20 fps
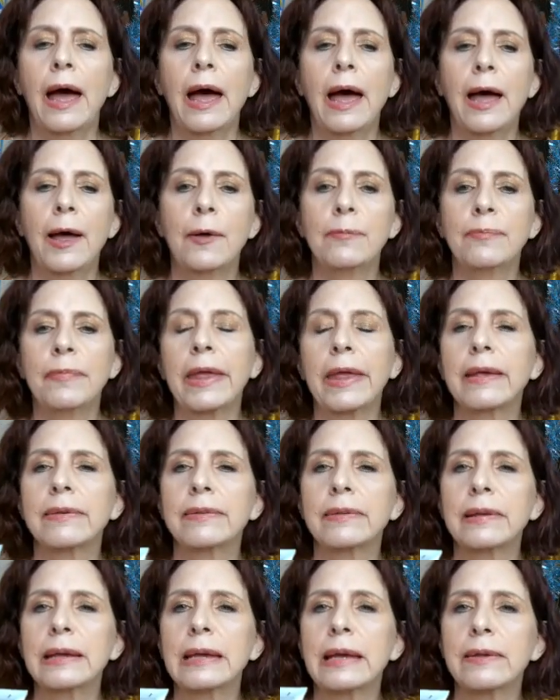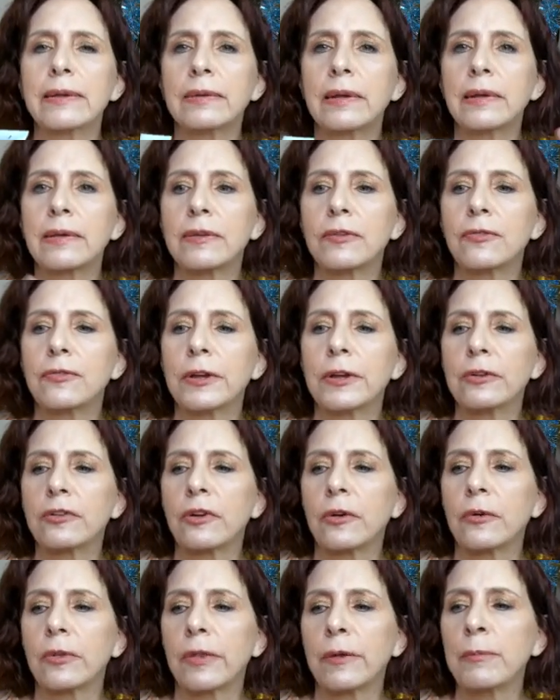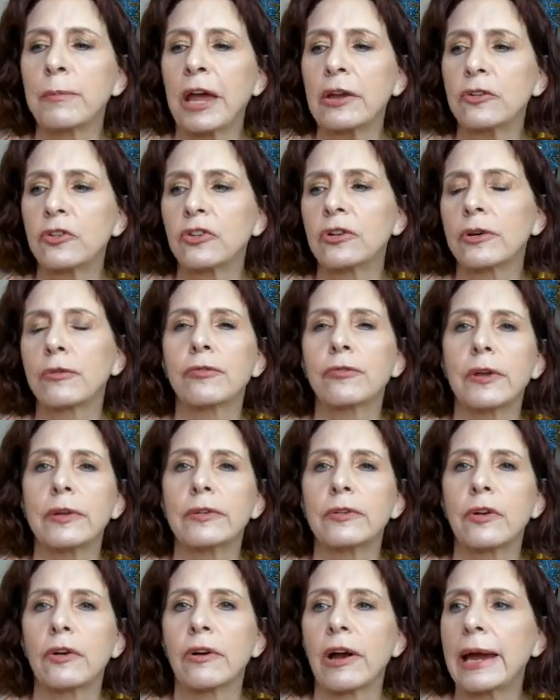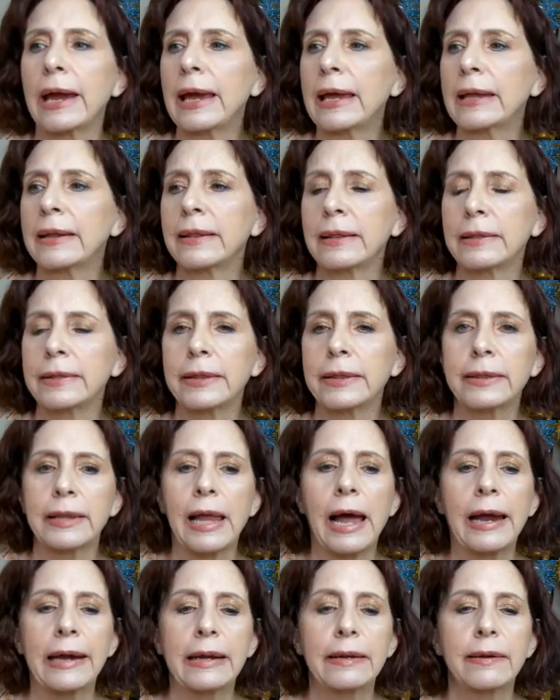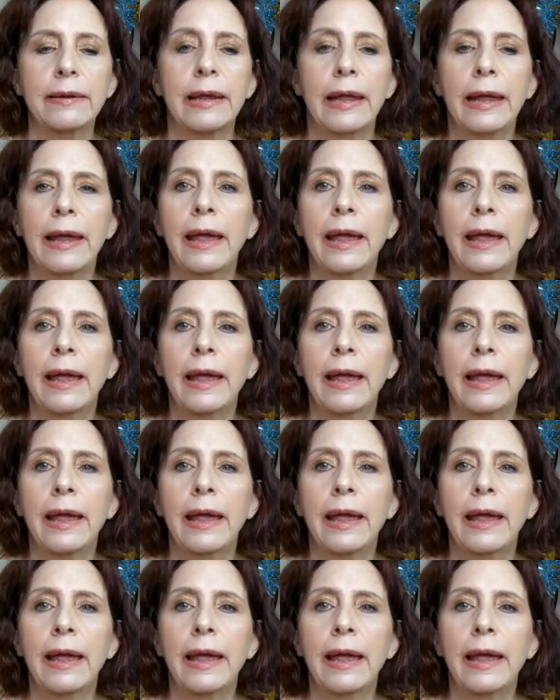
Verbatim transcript: Um, it's the essence filter, the magic filter in light.